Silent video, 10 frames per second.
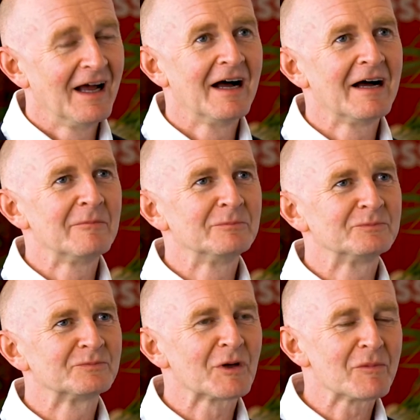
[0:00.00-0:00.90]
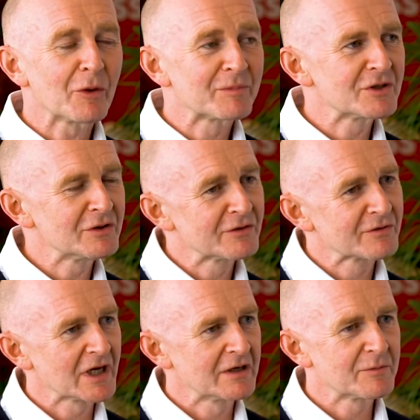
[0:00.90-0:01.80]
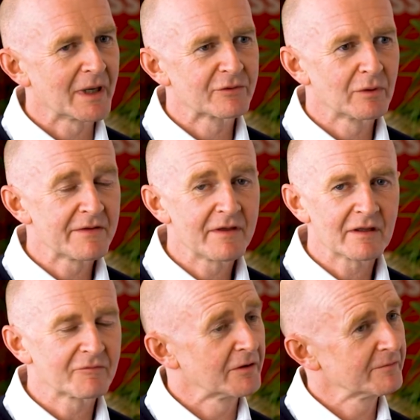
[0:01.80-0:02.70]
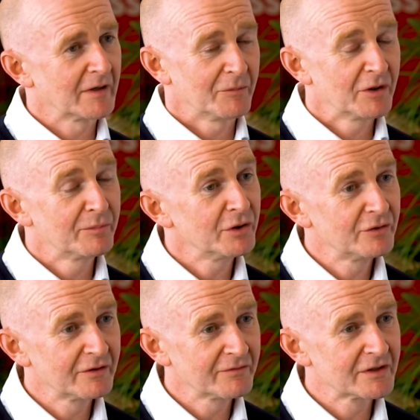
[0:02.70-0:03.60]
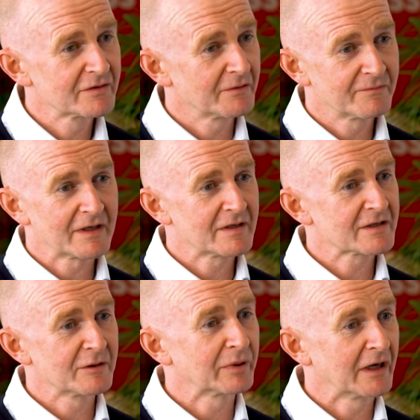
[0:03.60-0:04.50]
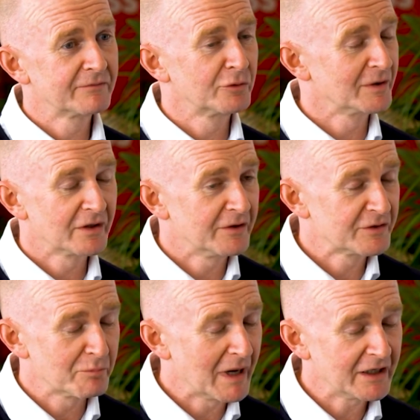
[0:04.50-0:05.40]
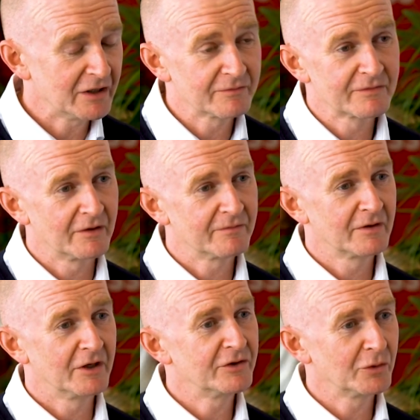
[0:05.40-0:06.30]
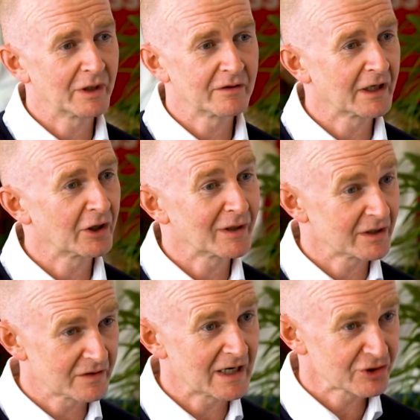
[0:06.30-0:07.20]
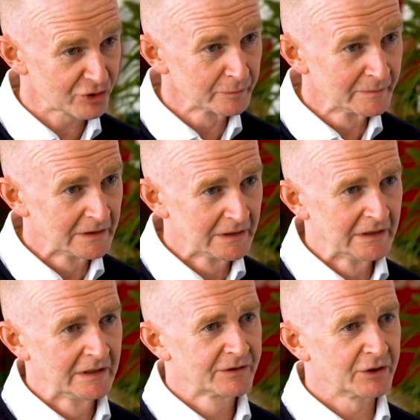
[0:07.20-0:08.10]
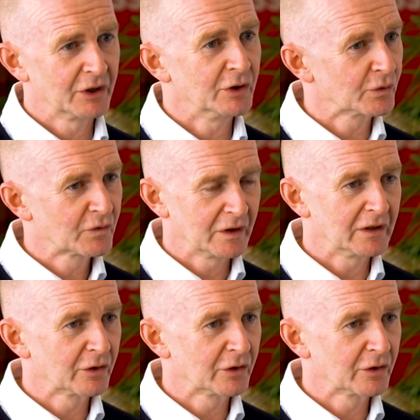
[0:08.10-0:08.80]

Um, some of the opportunities for challenger banks. Well, I think they've got, I mean, the beauty of it is they're a fantastic platform, and, and as many of, of, are doing, they're going international. So you'll see